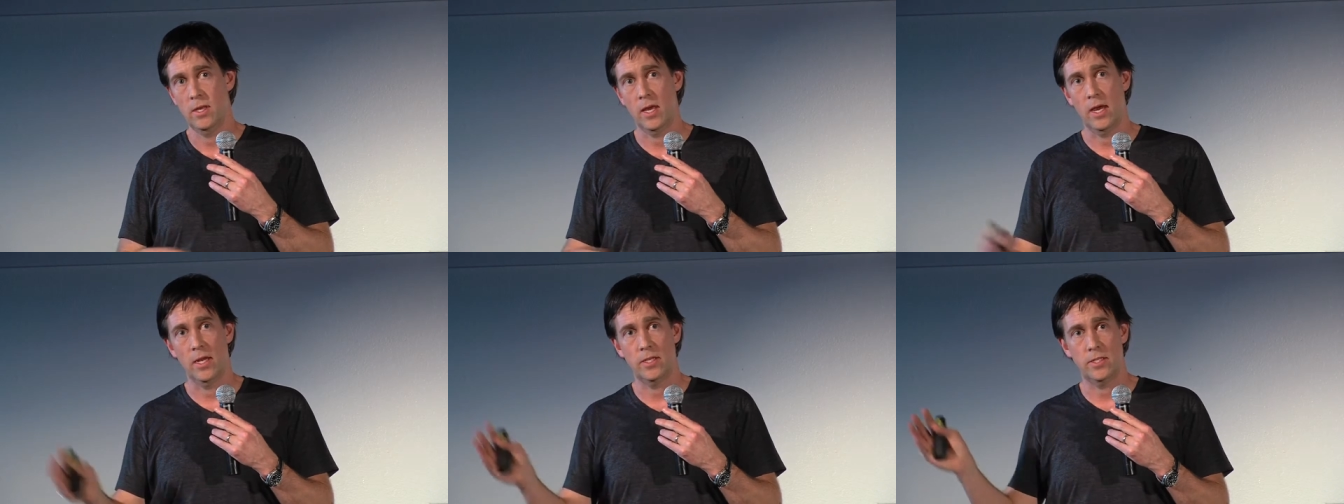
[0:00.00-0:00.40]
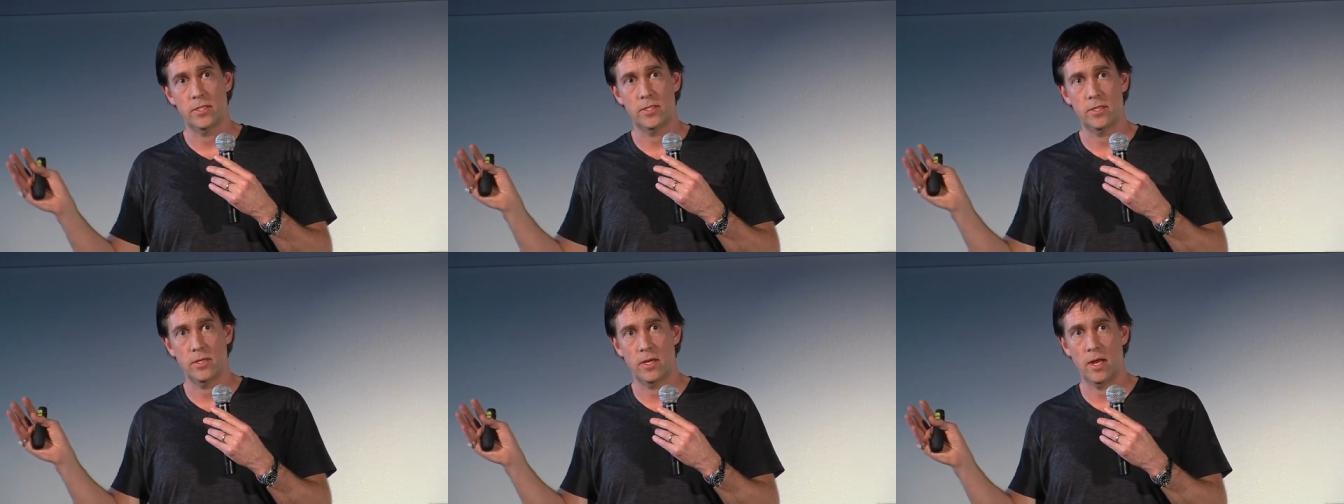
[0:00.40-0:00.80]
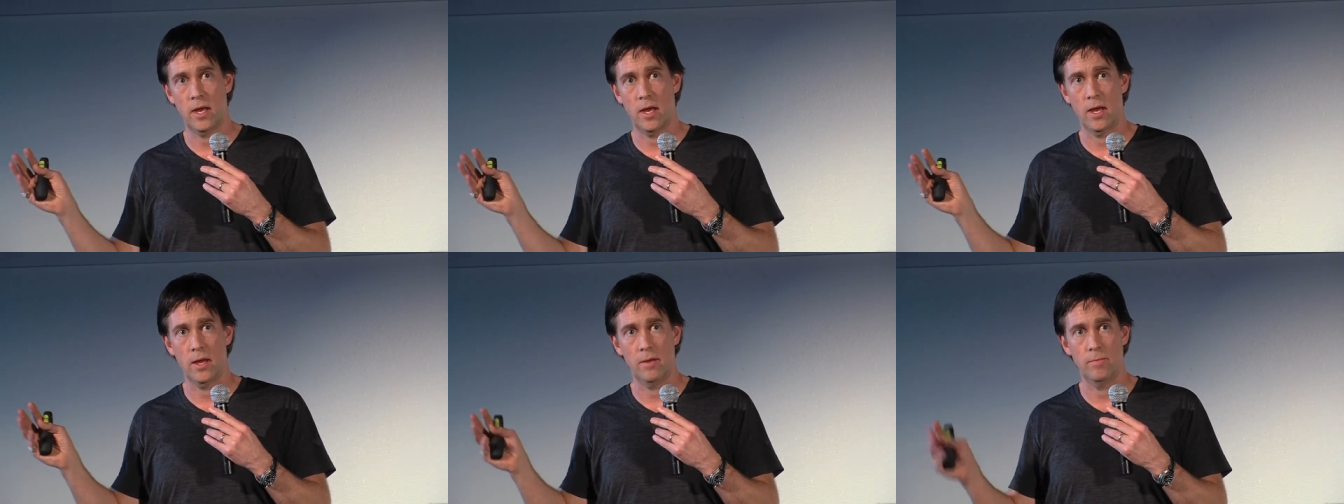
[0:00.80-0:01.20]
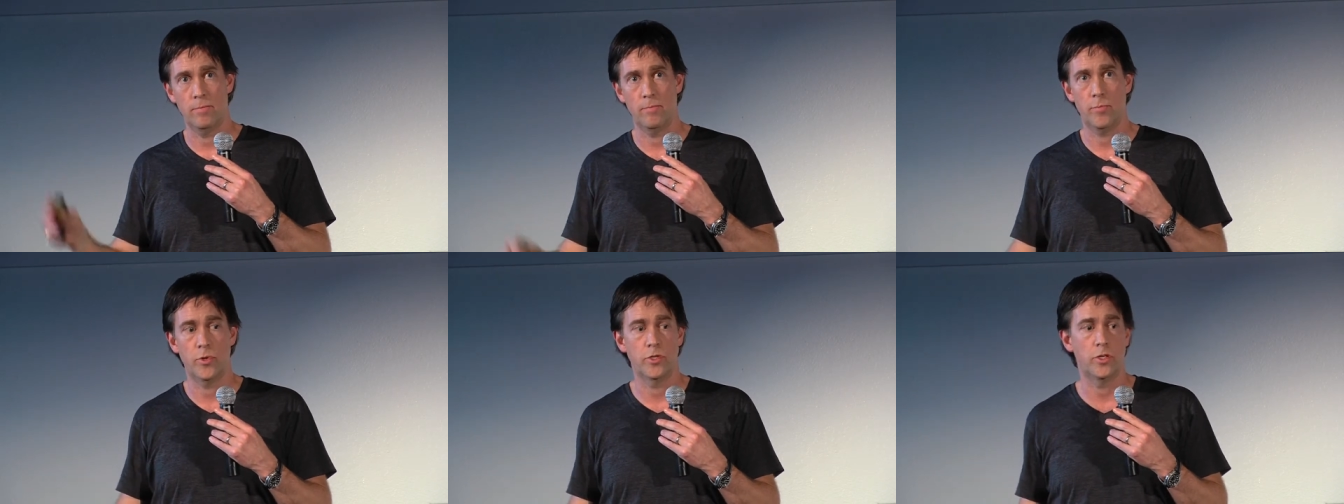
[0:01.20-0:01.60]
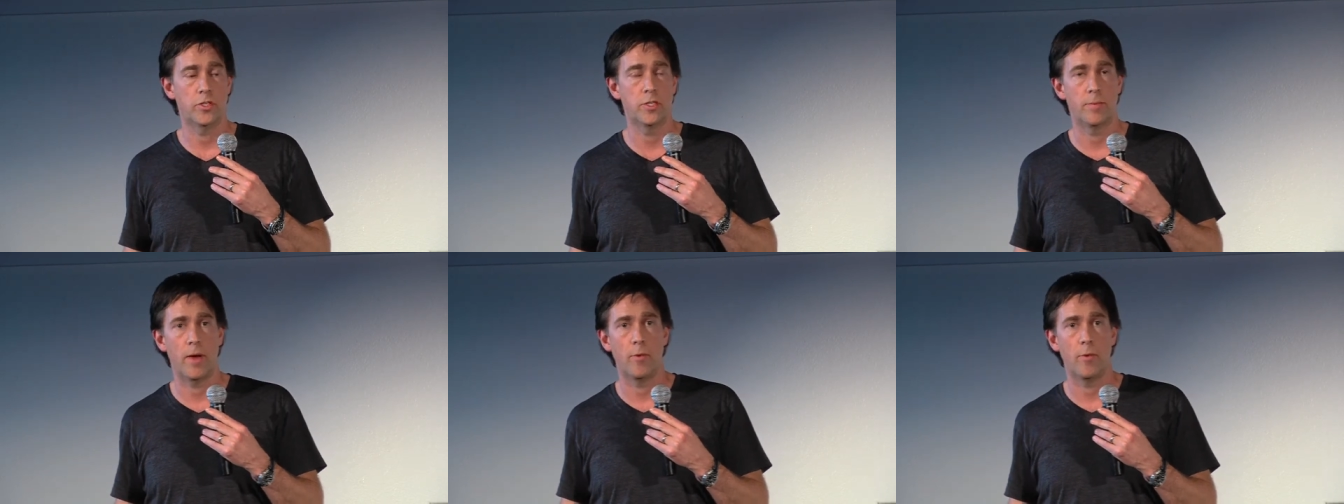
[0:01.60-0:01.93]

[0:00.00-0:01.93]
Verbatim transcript: that uh, produce